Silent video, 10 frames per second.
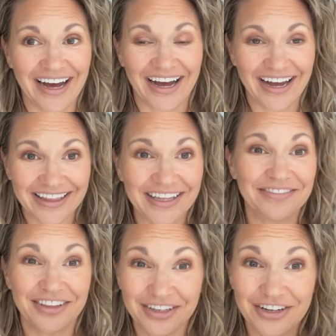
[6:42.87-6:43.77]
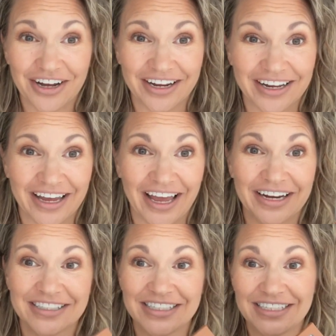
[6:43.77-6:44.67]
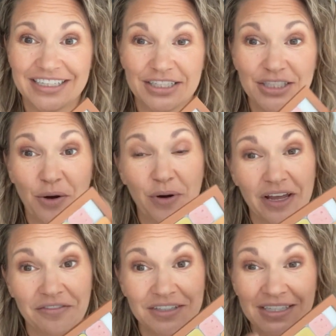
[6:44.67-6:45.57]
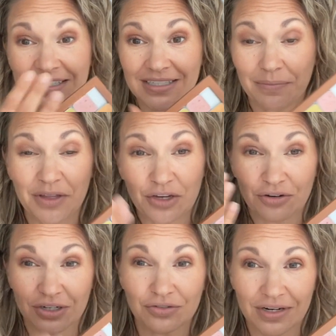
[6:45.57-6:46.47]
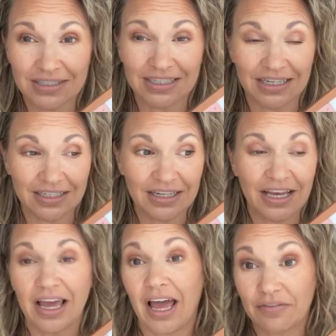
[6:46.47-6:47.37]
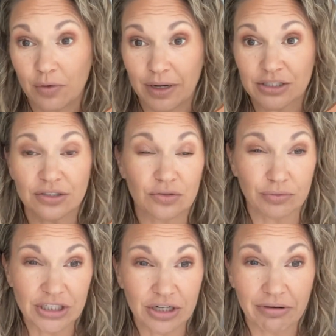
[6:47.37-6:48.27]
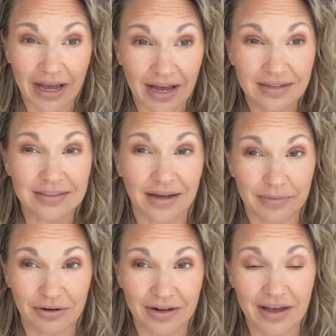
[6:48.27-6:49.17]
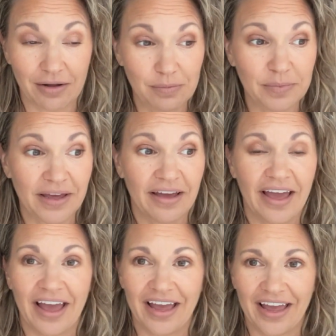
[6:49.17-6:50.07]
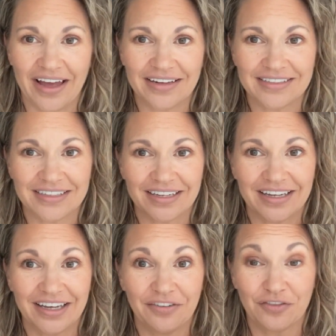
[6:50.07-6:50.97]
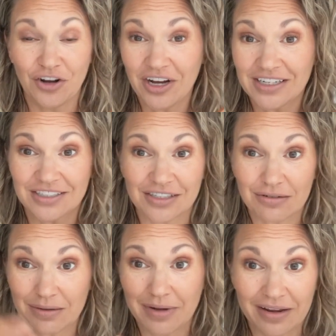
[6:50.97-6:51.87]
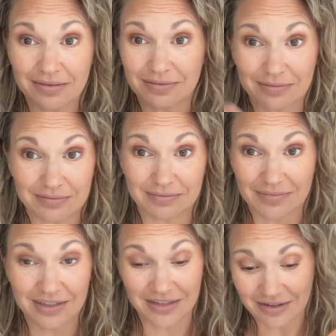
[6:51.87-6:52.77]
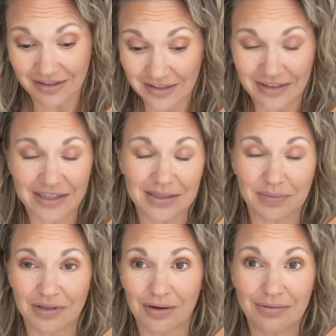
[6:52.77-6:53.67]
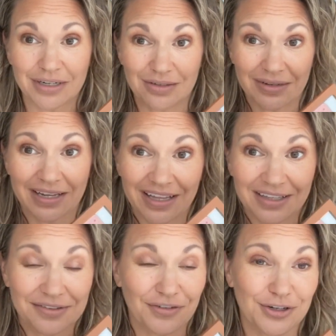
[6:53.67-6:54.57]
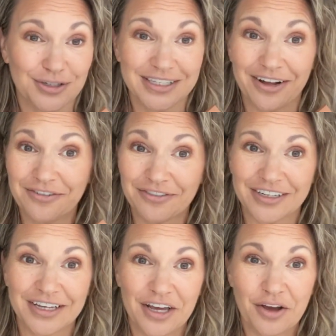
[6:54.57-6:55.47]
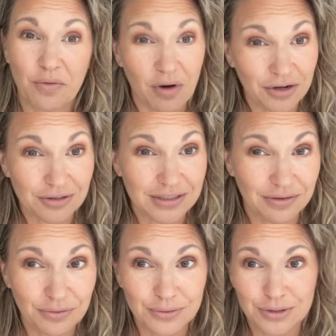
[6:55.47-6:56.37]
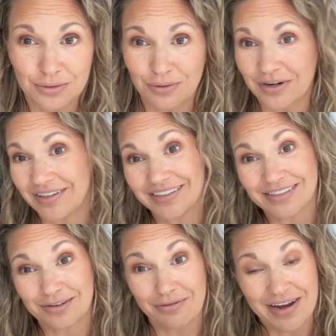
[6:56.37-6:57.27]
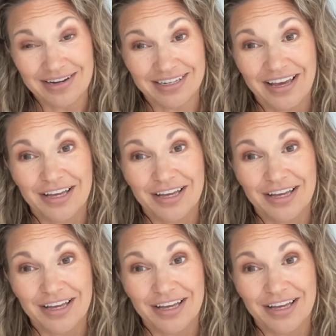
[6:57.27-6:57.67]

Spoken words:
I love the look, and it's easy. So if this is something you're interested in, have questions, reach out, ask. I'm here to help. And if not, just click on the links below, and you can get this for yourself and walk yourself through a tutorial, and it's great.